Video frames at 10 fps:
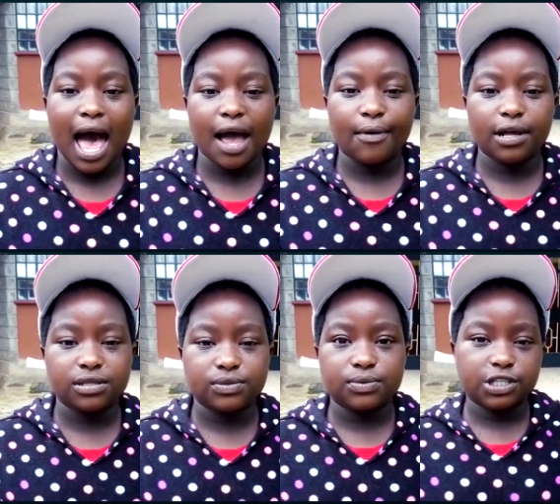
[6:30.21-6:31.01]
I
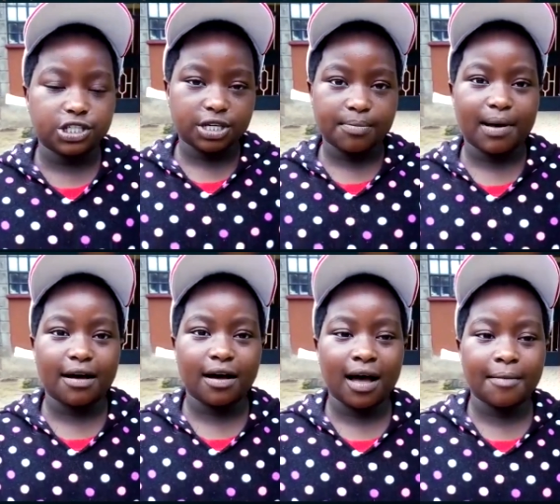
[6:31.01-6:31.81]
want to wish him
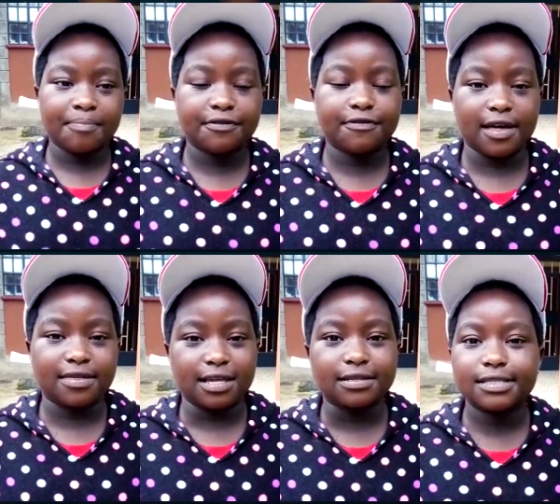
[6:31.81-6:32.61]
a happy
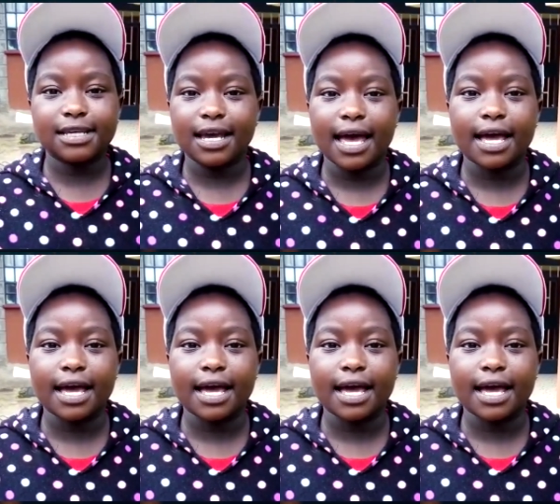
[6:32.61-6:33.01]
Father's Day